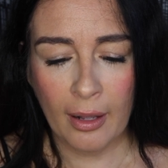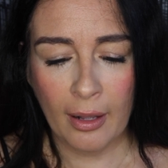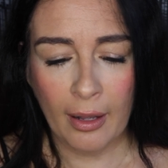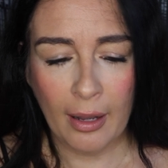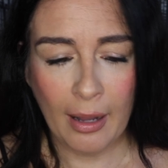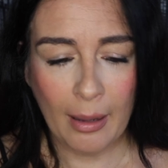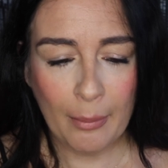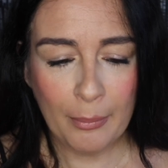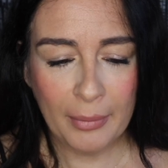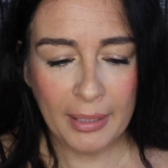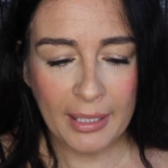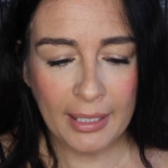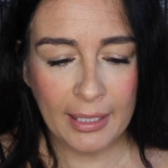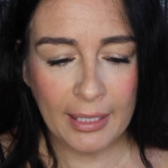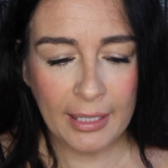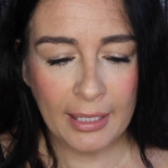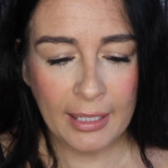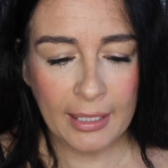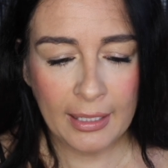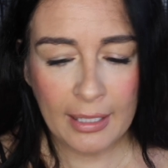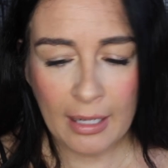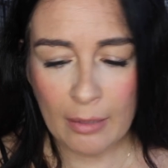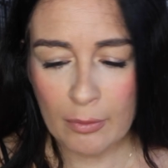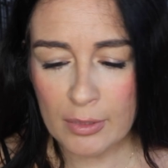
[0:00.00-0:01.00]
I
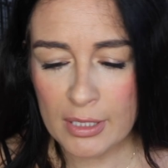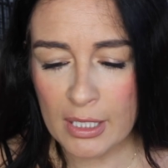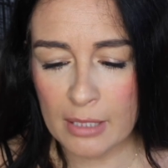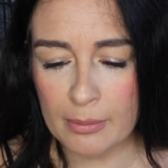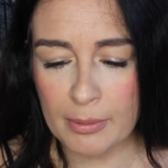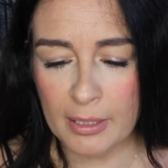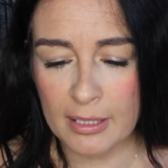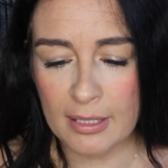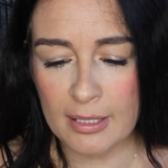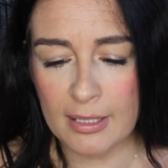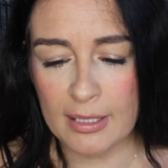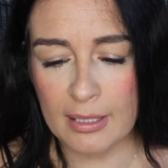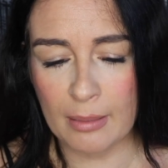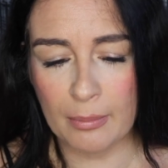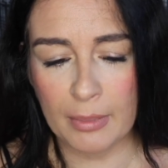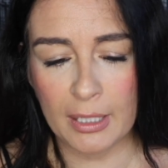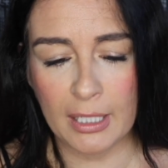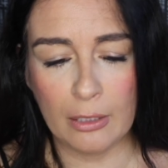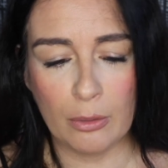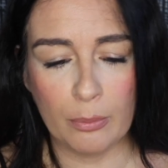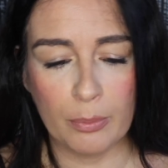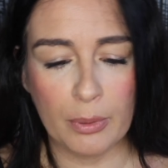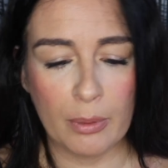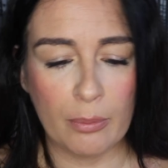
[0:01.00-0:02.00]
mean, I was expecting something a
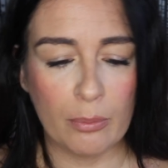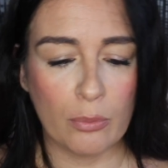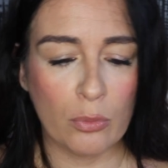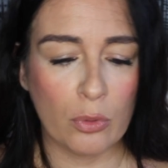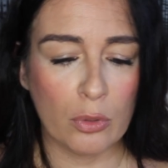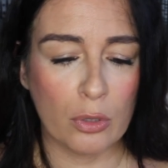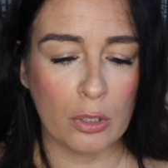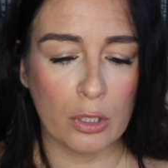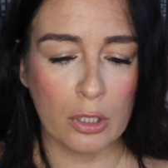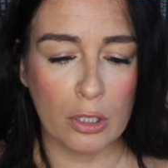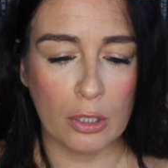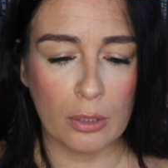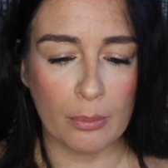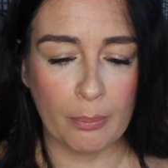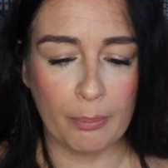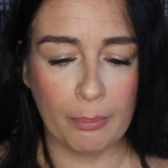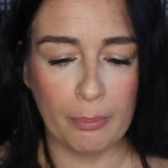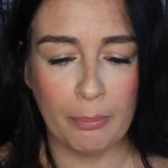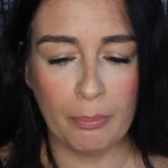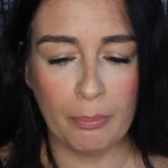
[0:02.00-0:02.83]
little bit more,